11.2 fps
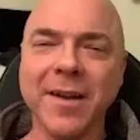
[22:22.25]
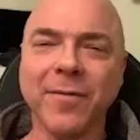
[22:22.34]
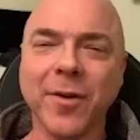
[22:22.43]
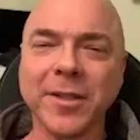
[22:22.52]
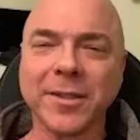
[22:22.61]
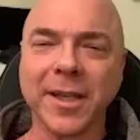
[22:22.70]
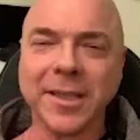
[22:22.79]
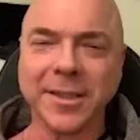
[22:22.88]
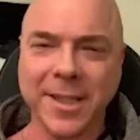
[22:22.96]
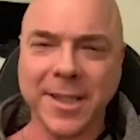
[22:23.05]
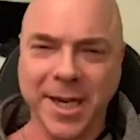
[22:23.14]
voice and
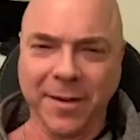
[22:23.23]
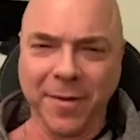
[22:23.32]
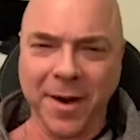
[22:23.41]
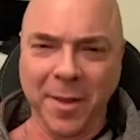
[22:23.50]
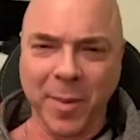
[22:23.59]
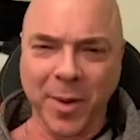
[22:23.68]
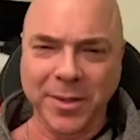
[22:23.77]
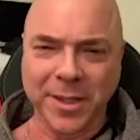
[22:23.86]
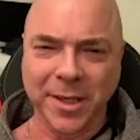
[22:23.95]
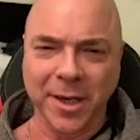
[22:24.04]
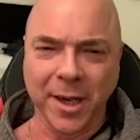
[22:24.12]
you're standing in front of the
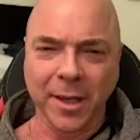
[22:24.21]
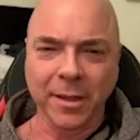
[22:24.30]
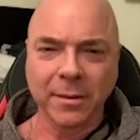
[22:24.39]
person and you're like,